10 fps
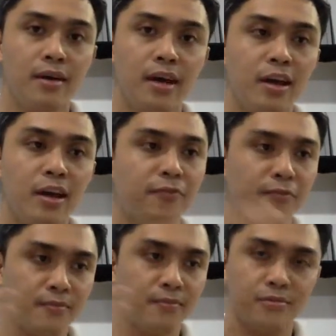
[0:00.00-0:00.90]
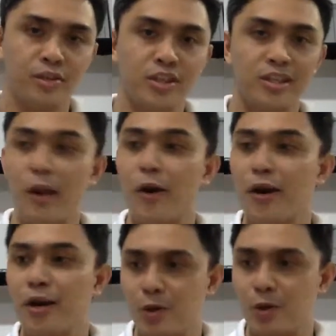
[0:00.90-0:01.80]
Enough just the
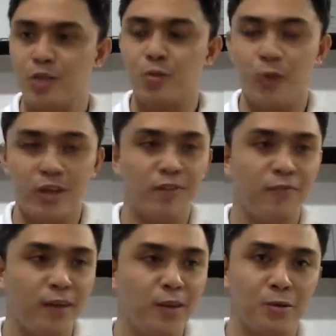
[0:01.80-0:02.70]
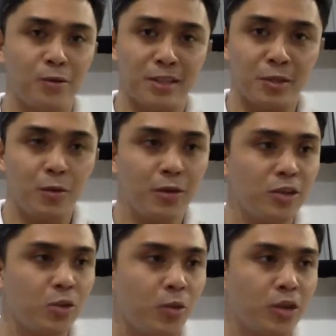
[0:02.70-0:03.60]
learning or just watching videos. It's good
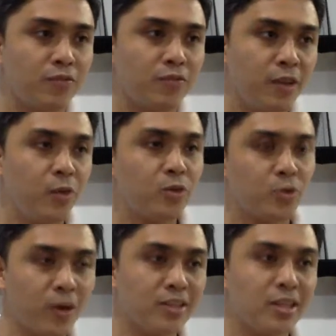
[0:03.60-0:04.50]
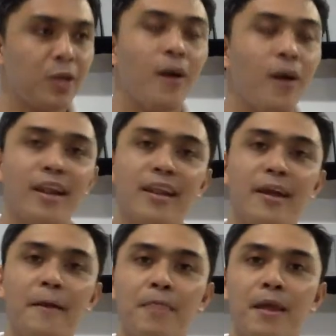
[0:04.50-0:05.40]
that you watch videos once in a while,
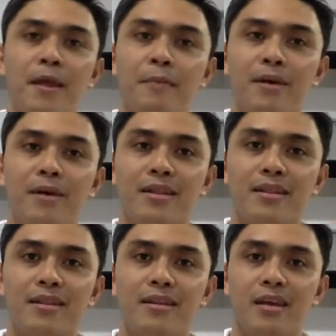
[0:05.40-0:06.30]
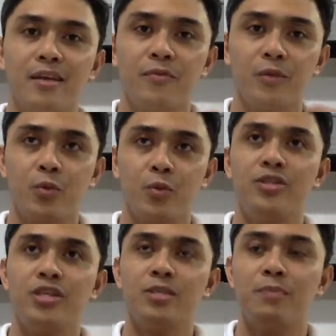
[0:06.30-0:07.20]
but if it will
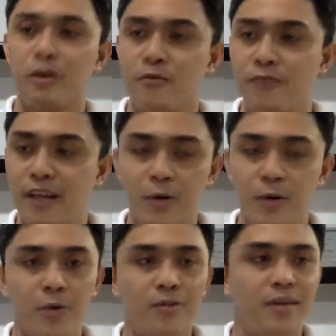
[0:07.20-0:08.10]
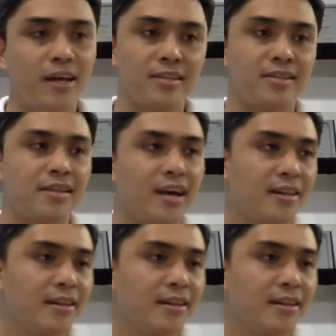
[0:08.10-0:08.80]
just make you feel good, then it's not.